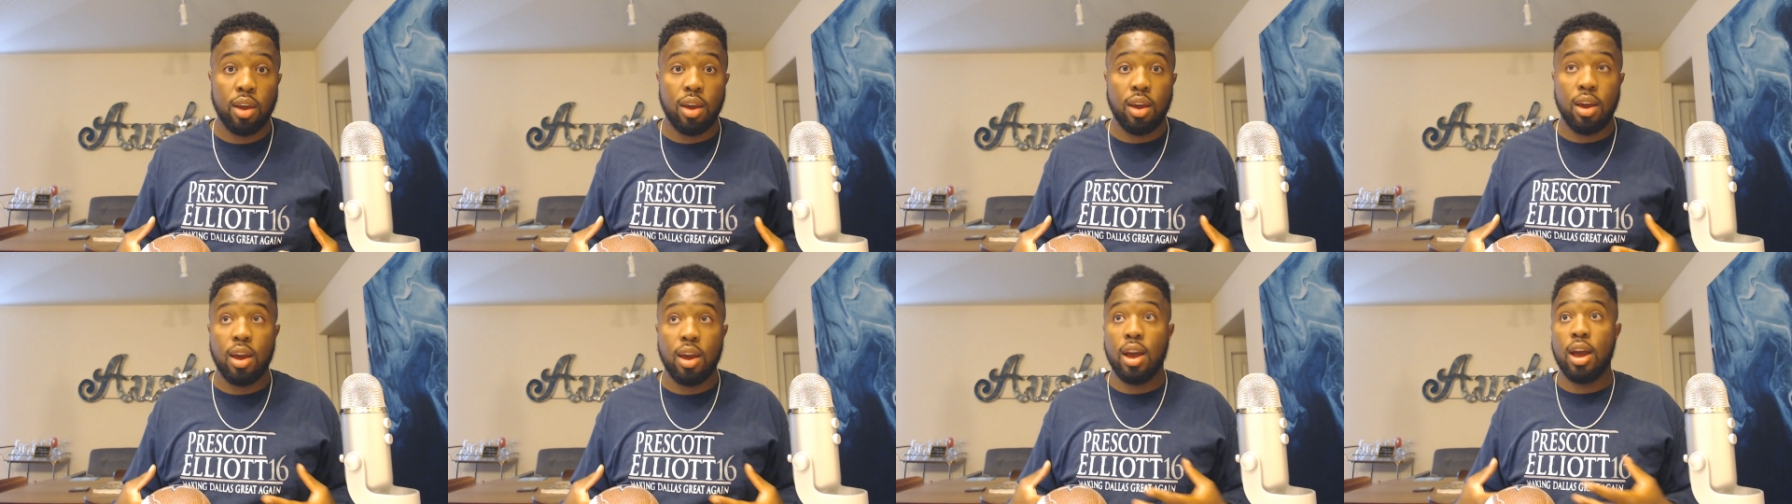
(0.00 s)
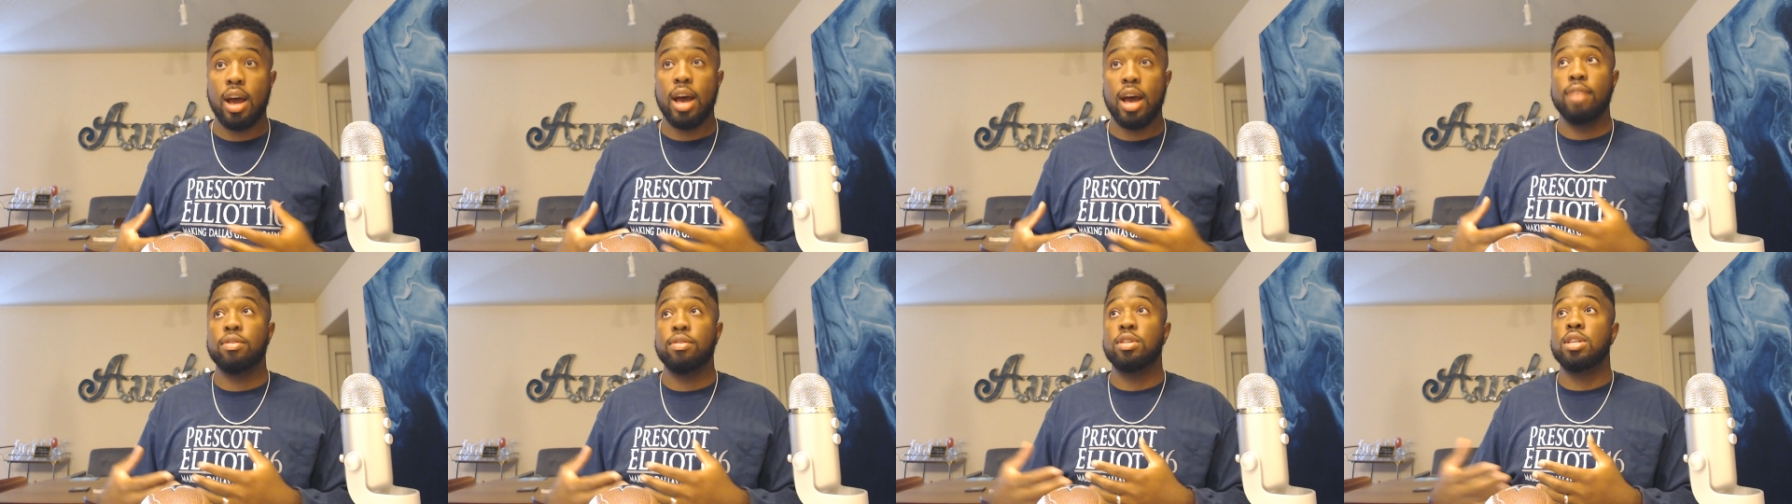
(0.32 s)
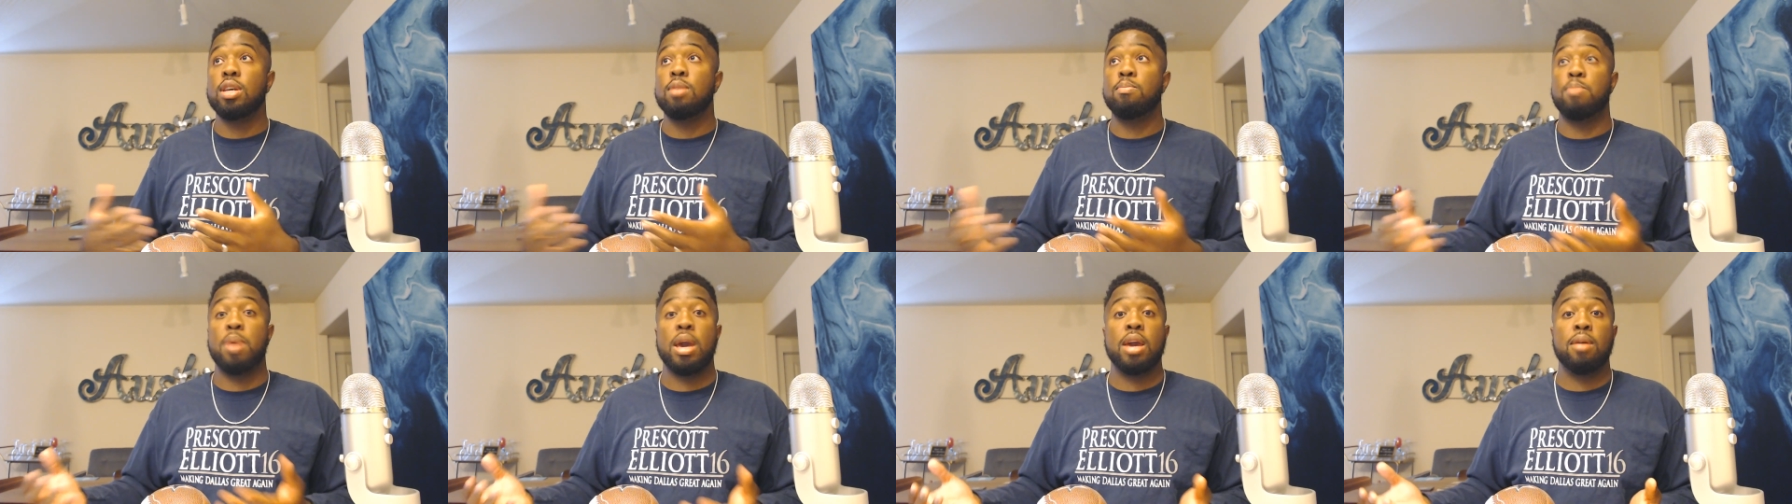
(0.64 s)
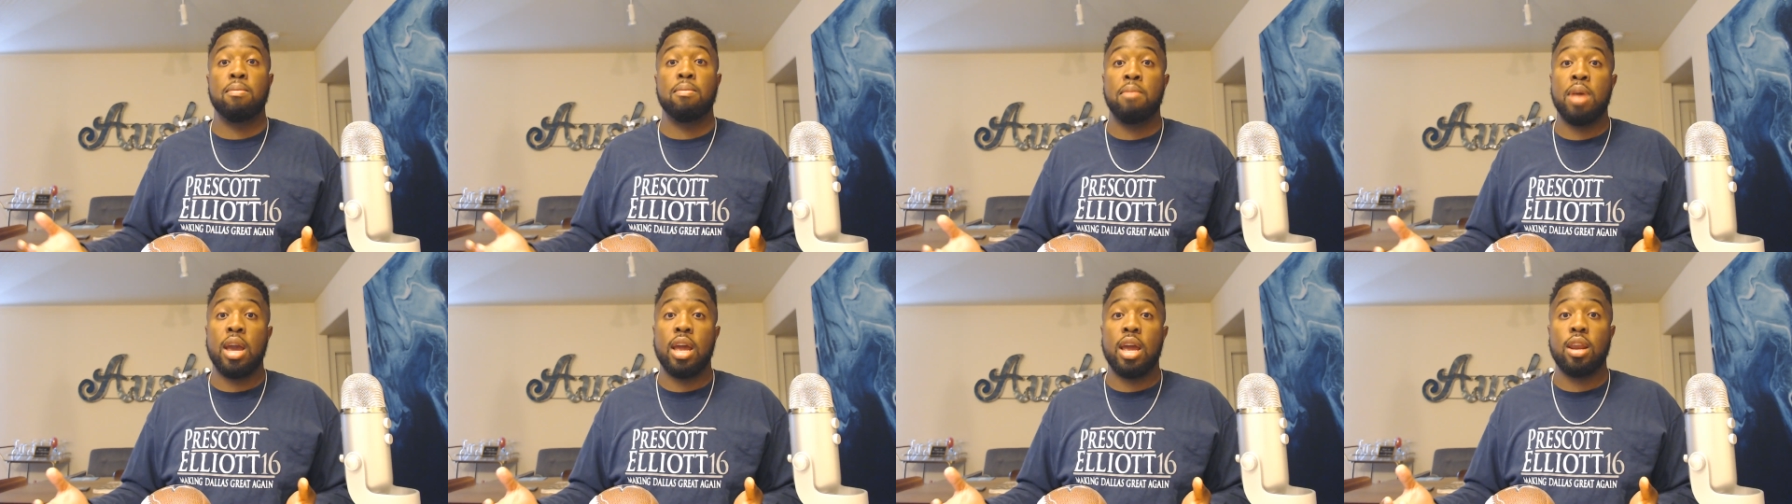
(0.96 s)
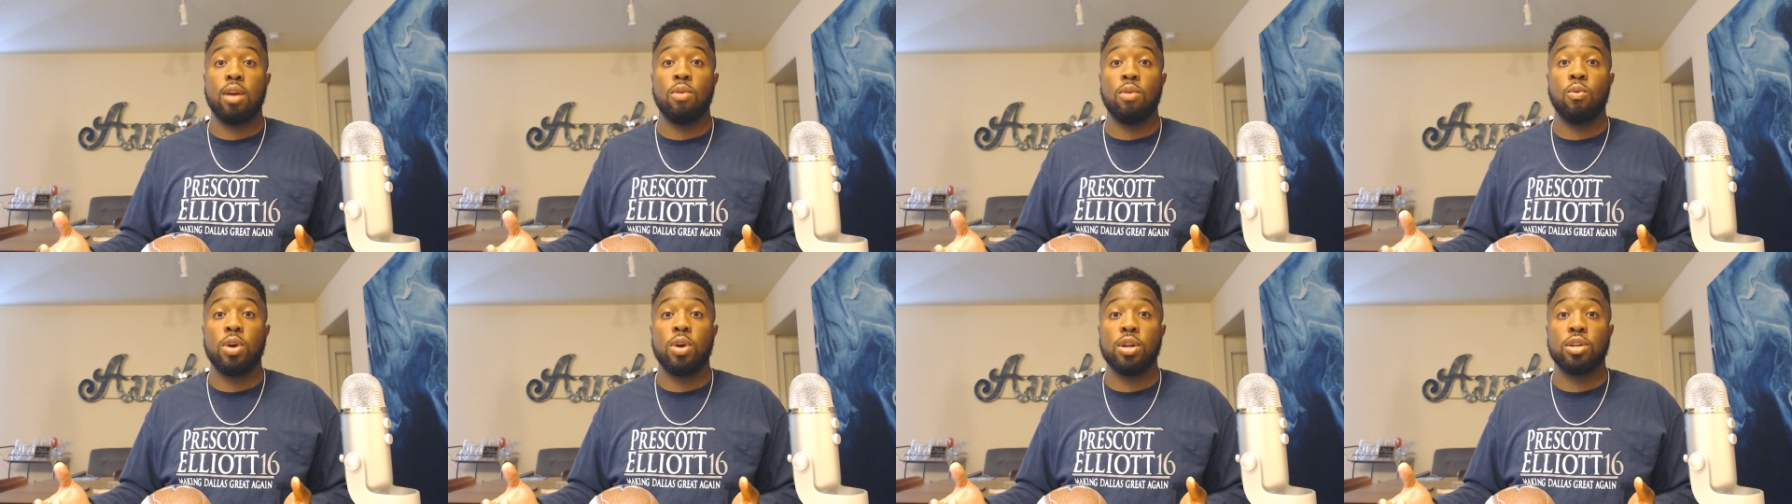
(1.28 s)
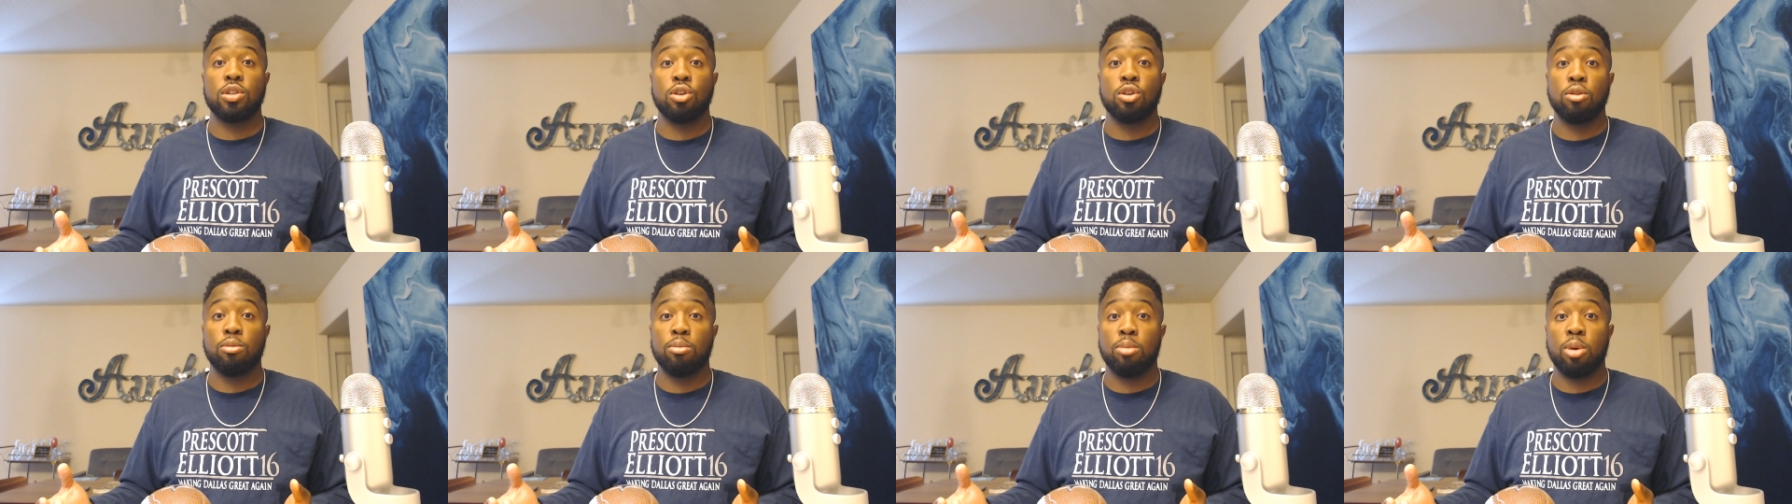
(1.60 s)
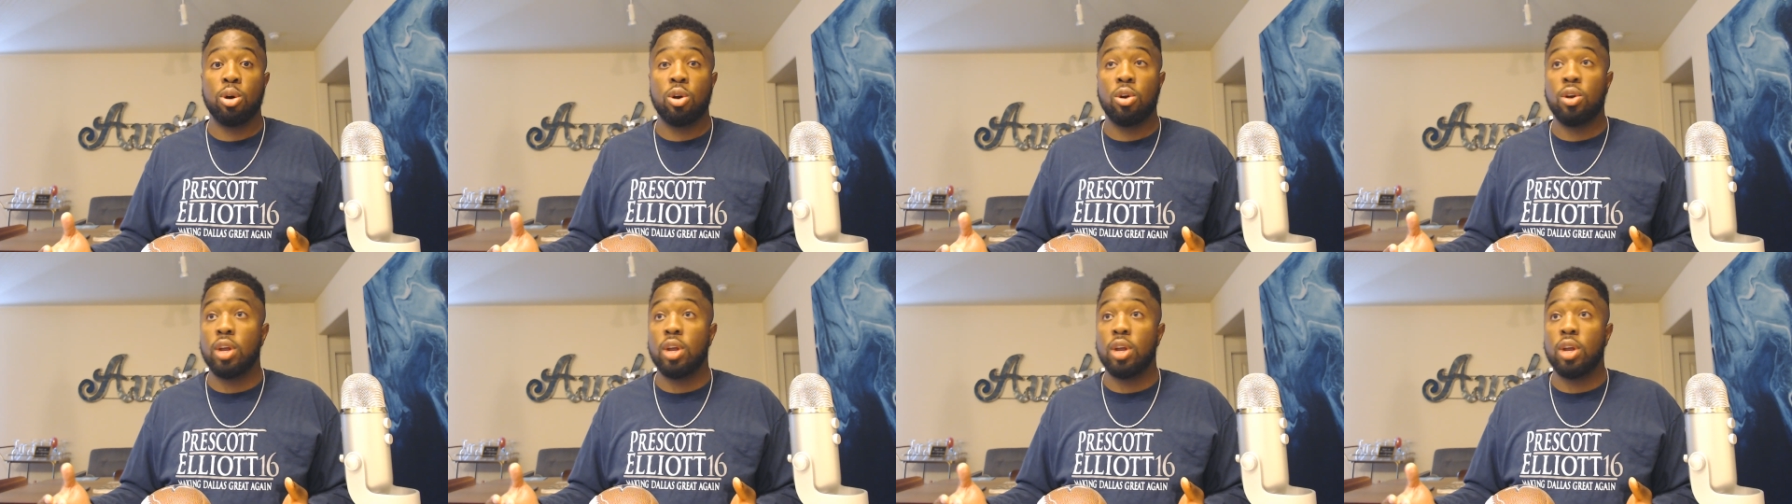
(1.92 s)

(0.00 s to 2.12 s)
I've seen Peyton Manning win a Super Bowl